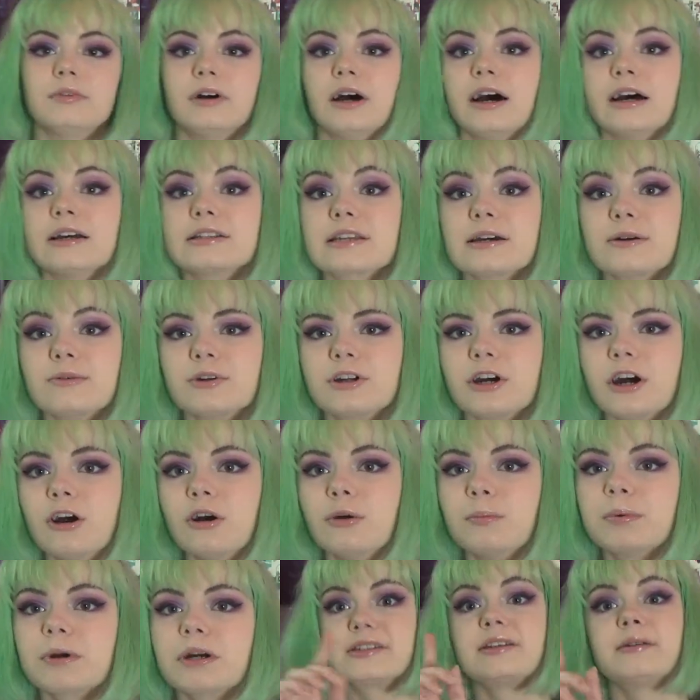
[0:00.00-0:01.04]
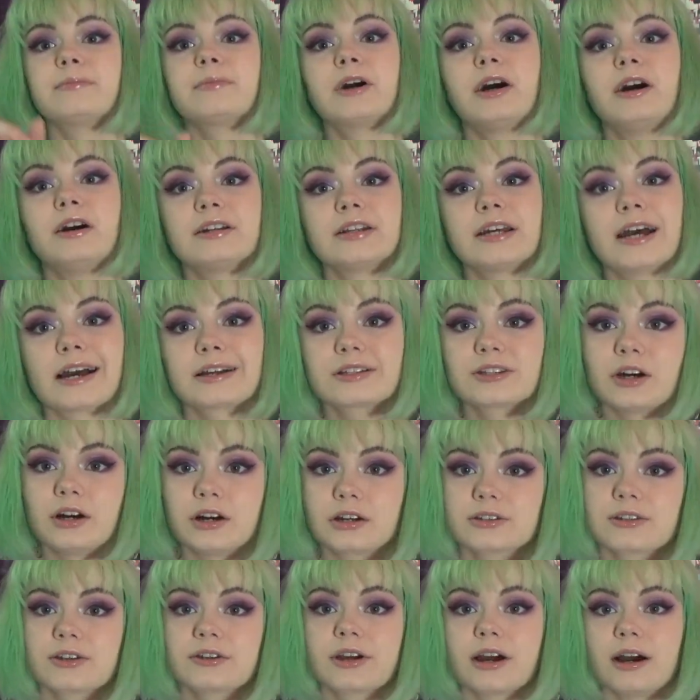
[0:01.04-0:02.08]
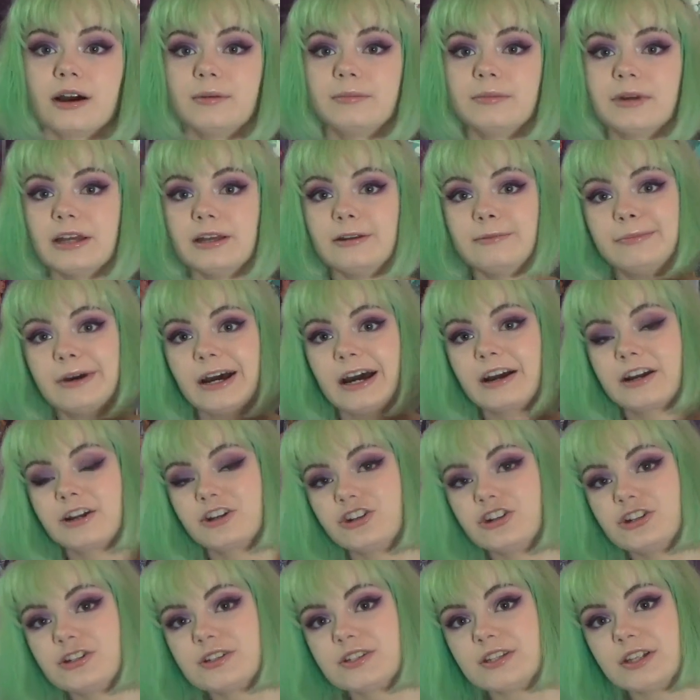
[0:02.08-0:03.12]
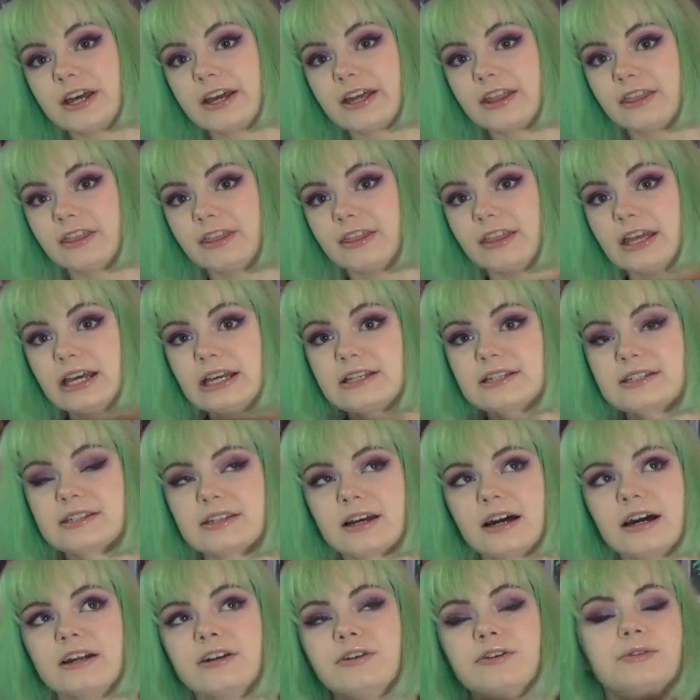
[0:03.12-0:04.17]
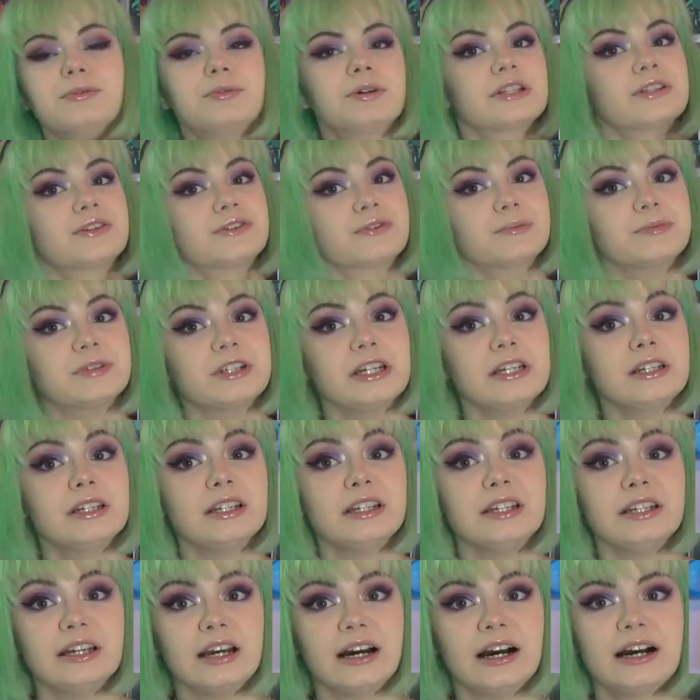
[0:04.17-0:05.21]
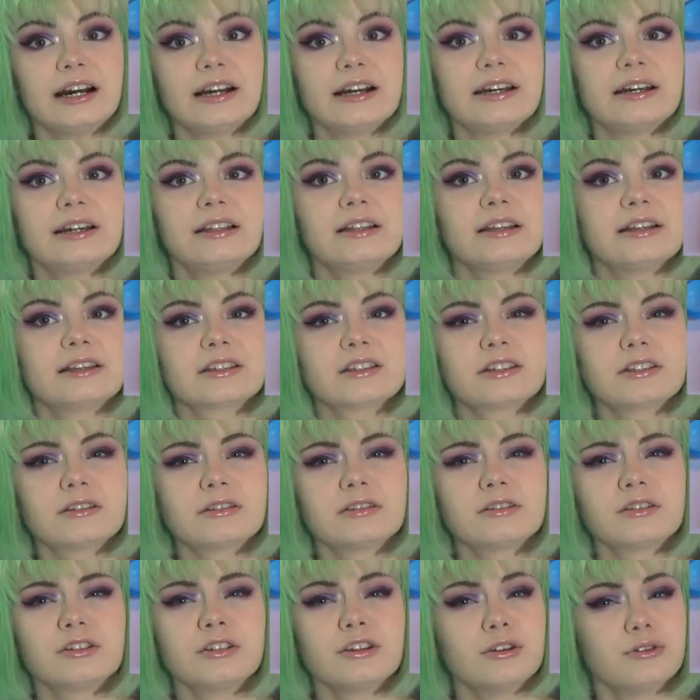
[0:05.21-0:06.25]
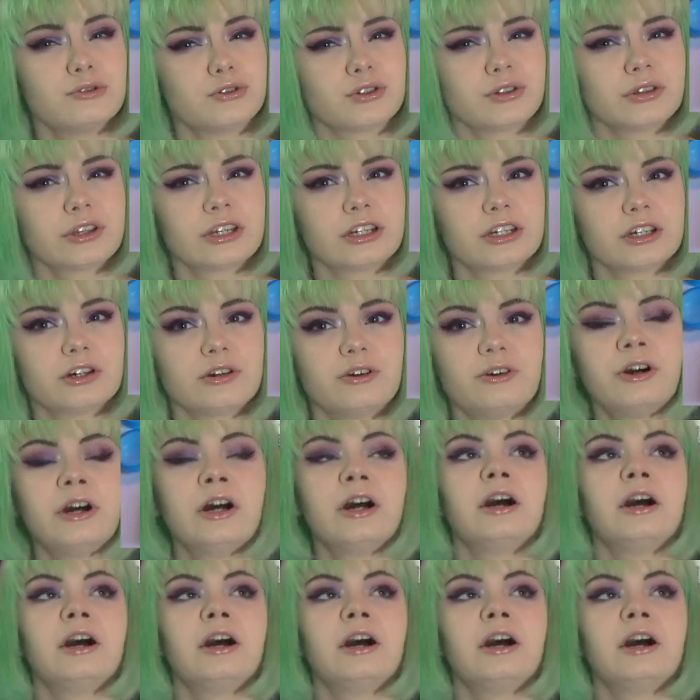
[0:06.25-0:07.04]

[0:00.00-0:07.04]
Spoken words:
as I would hope. Some contacts also come in packages like this. I know the ones from TTDEYE at least usually do.